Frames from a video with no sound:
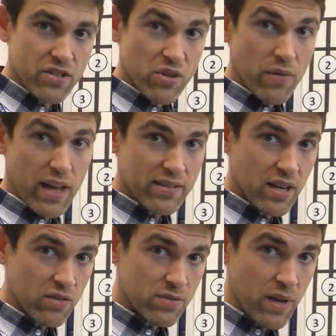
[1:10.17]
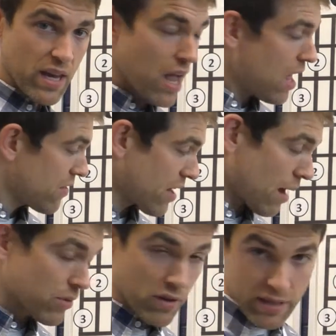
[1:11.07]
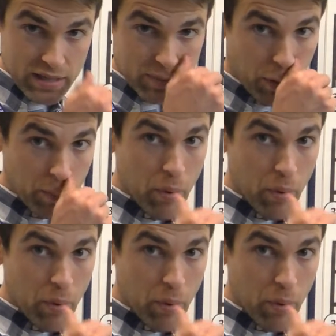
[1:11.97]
So that tells me that I'm going to need to put